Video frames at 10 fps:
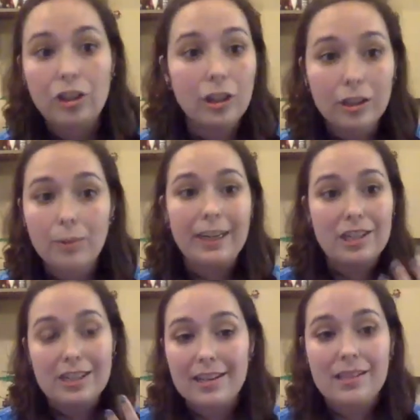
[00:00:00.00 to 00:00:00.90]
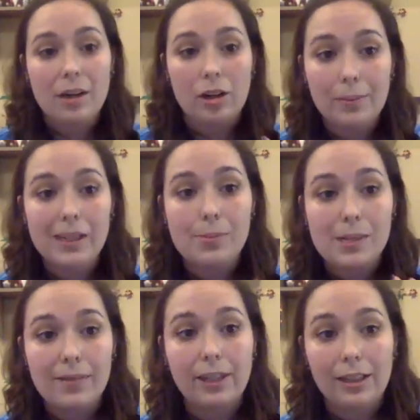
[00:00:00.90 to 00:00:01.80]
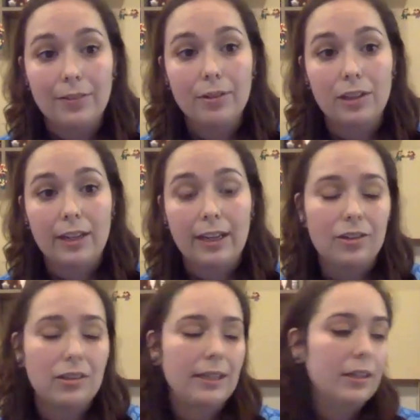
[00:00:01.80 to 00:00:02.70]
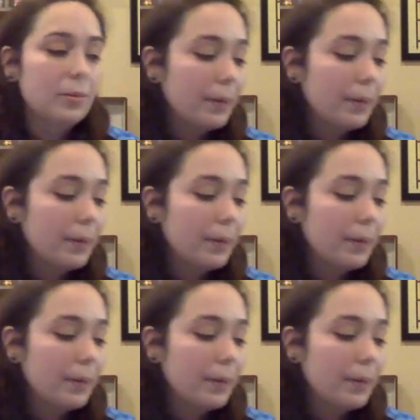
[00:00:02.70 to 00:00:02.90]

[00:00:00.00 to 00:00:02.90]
good way to test, are you being specific enough with your character dialogue?